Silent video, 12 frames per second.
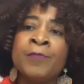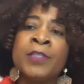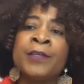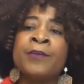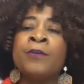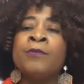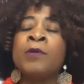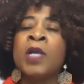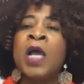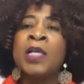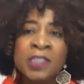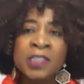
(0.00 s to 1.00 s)
It's like you're
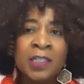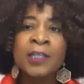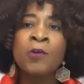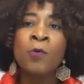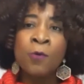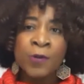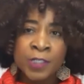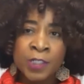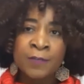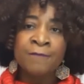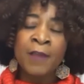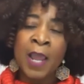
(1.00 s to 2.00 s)
constantly
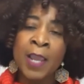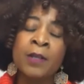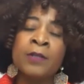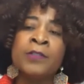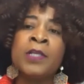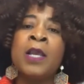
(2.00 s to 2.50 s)
quenching fires.